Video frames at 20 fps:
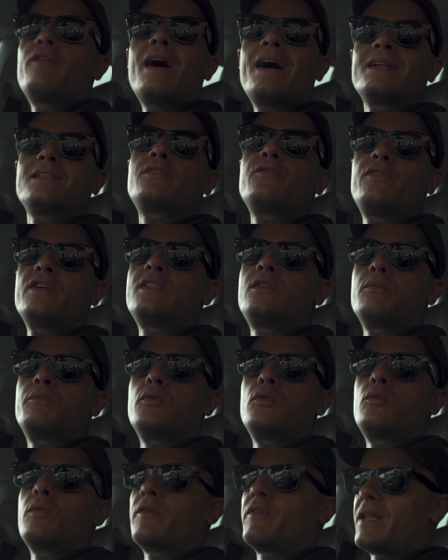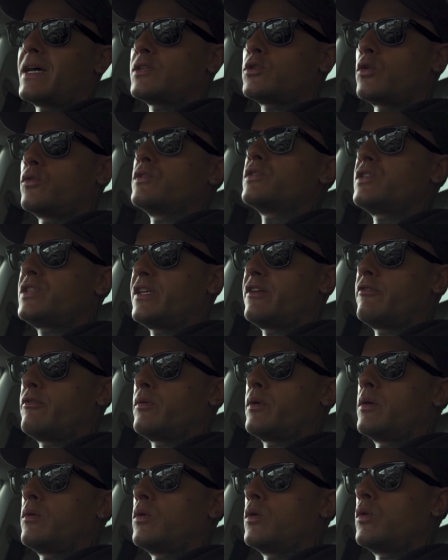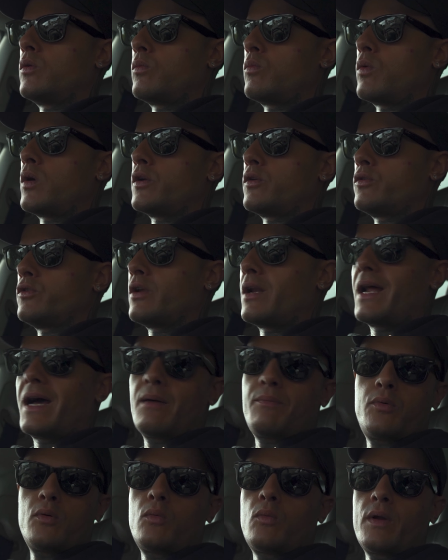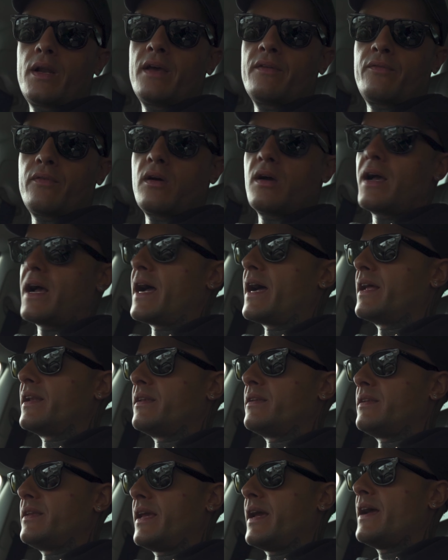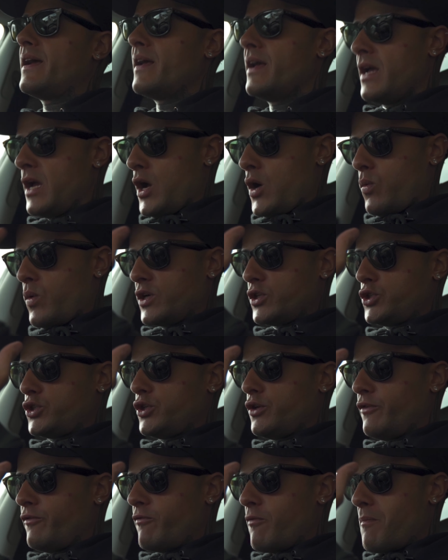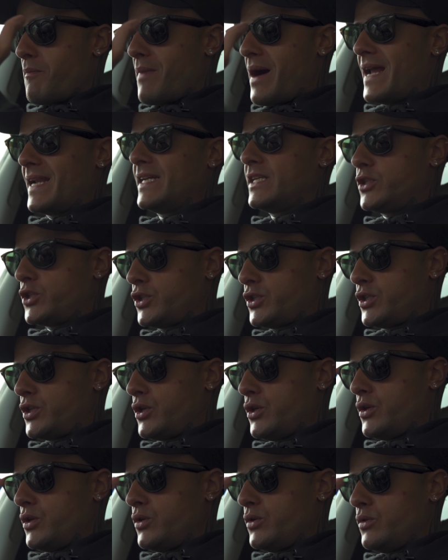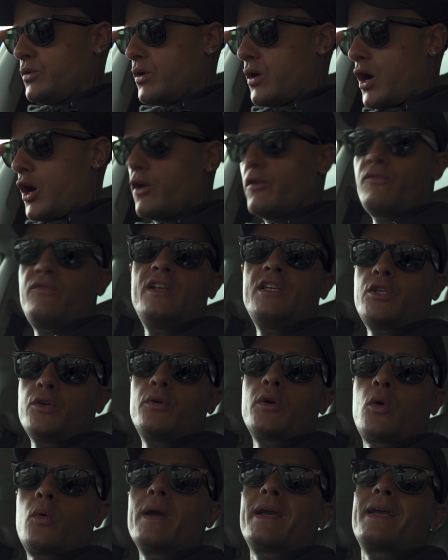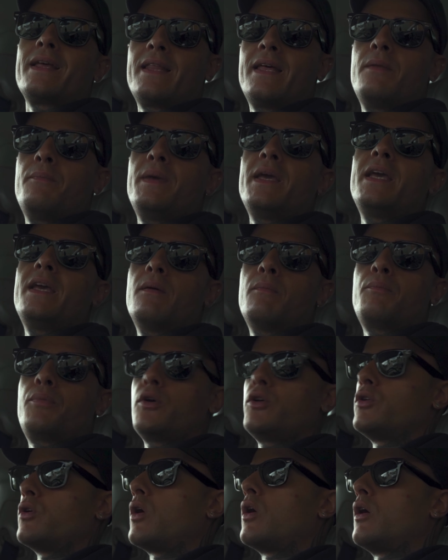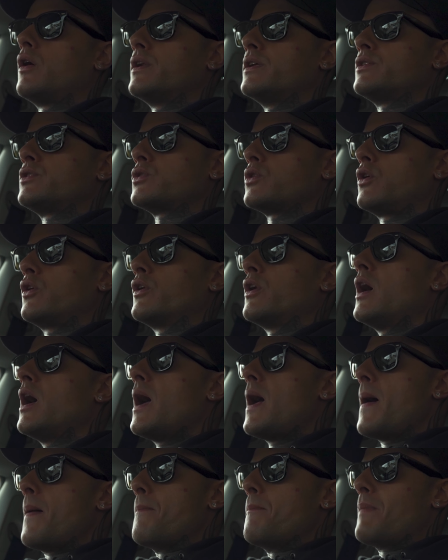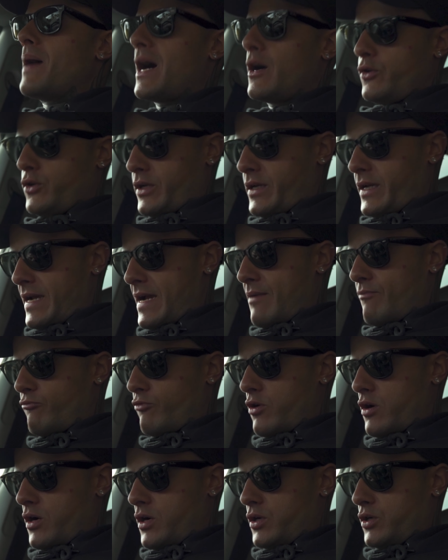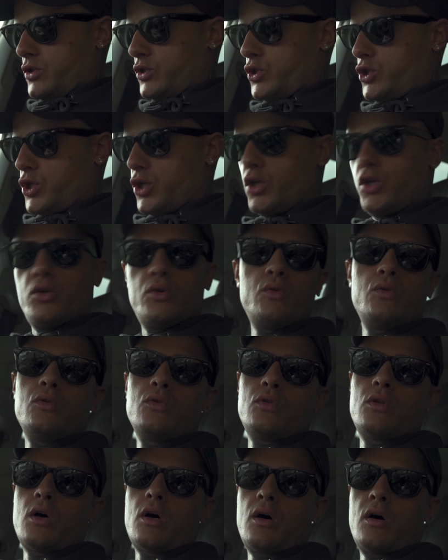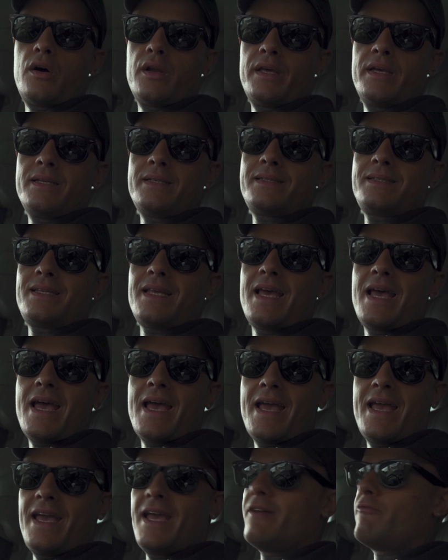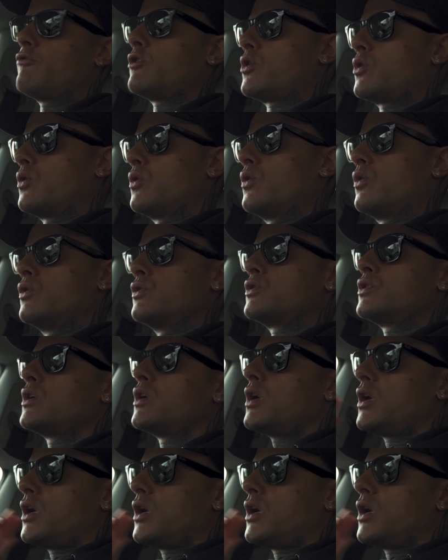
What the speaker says: hands are visible, whether that's on the steering wheel or one on your lap or whatever. And yeah, once you've managed to hopefully do it quicker than me and put your harness on, mount your camera to the harness, hit record,